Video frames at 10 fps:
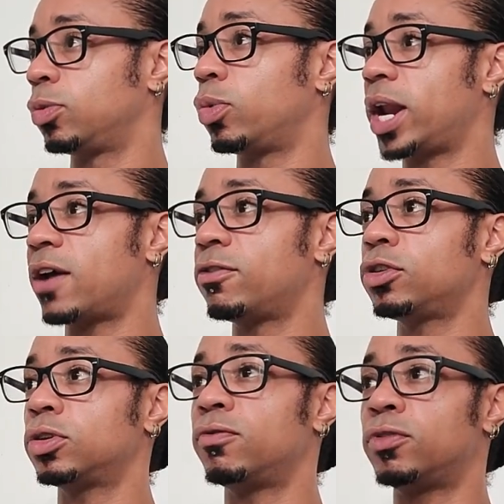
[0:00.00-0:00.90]
And
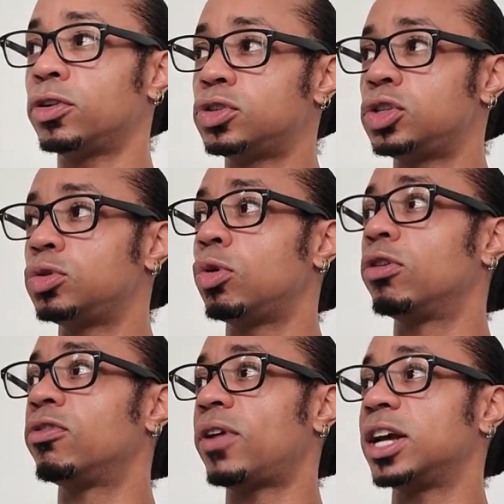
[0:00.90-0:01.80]
whatever the virtue
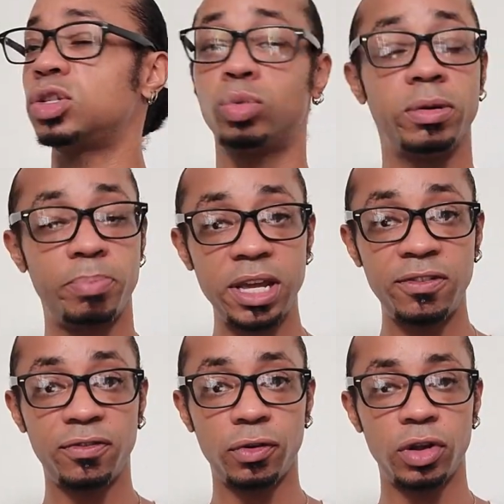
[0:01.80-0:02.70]
or vice would
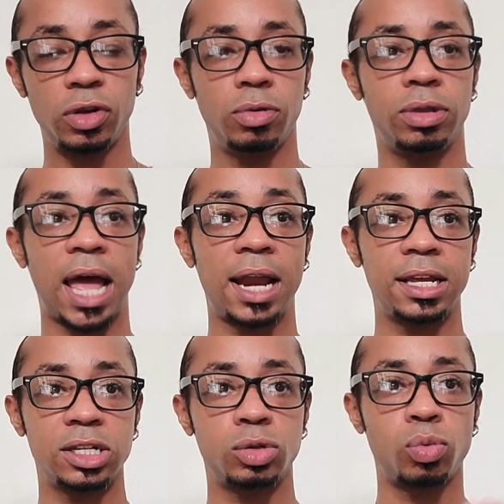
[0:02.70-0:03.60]
be for you, that
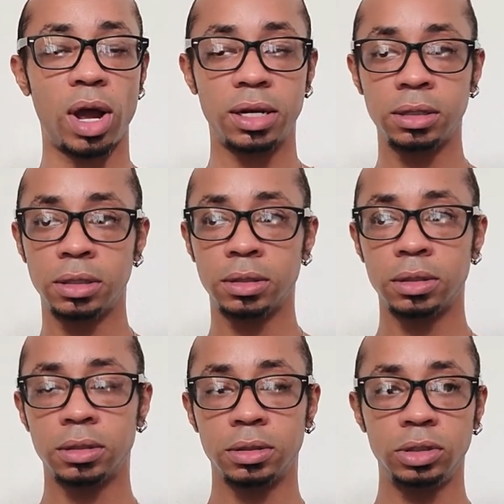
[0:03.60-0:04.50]
is what,
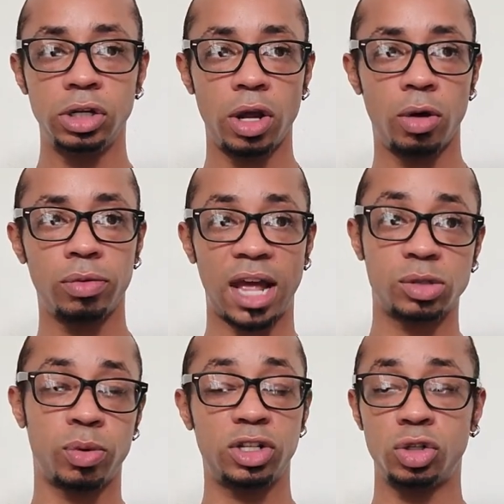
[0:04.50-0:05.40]
you know,
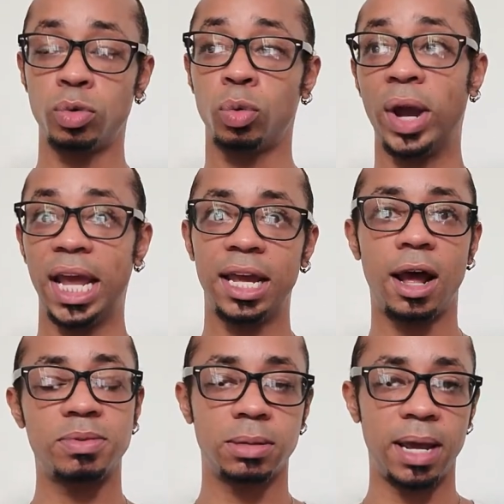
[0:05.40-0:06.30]
that's what you were weighing
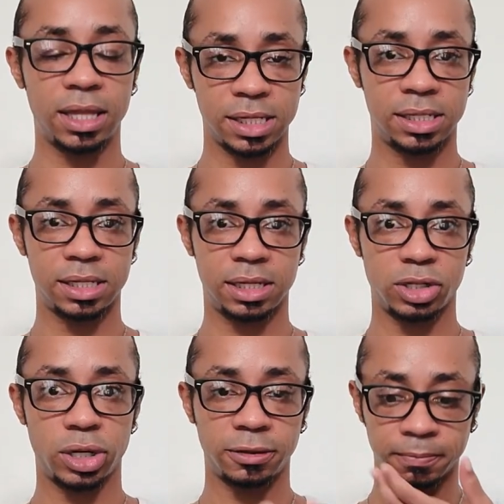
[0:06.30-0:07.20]
up to make this
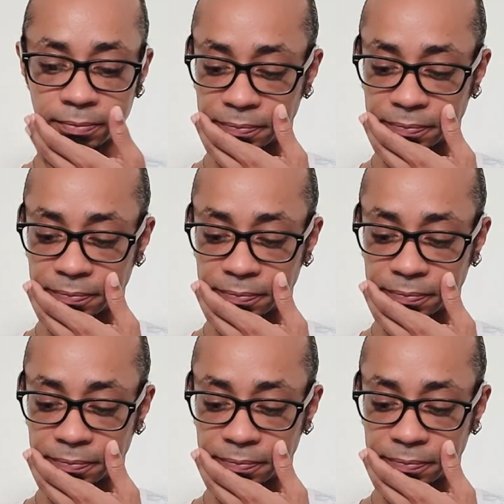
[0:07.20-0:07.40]
decision.